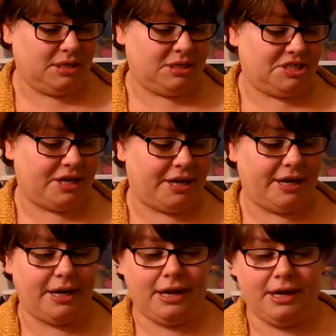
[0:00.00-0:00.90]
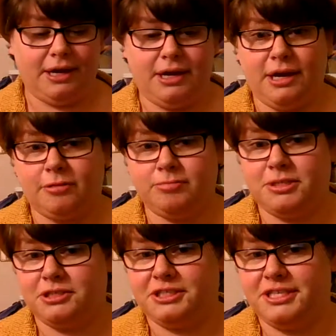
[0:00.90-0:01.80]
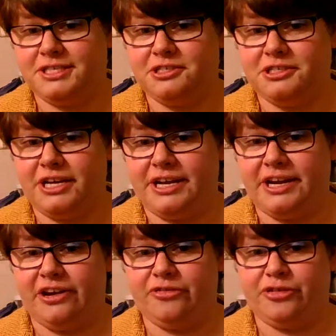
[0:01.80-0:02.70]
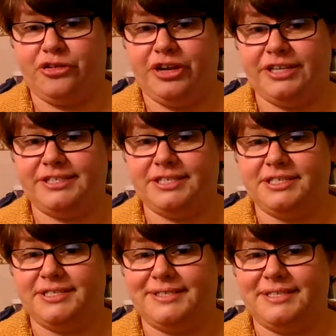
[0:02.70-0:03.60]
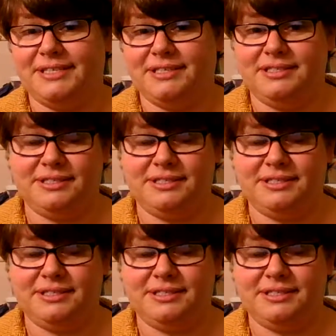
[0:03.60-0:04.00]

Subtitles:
She helps her sister take care of her nieces, and